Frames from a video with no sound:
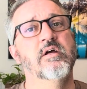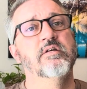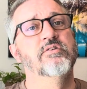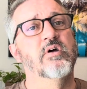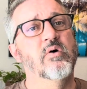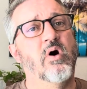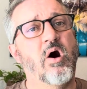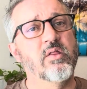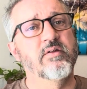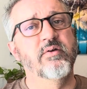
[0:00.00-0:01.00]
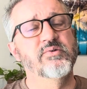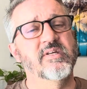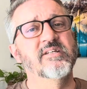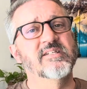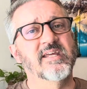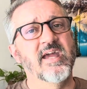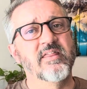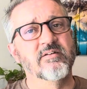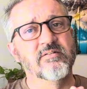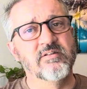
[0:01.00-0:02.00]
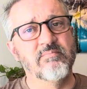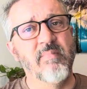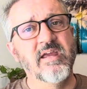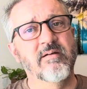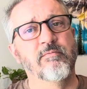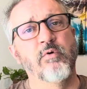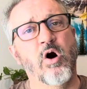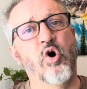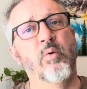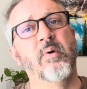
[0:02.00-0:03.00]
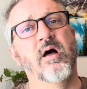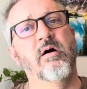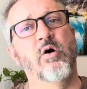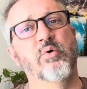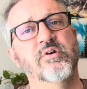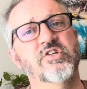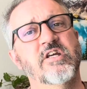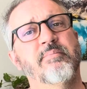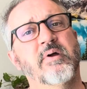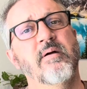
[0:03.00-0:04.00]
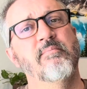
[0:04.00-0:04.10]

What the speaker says: So all of those things together make home ownership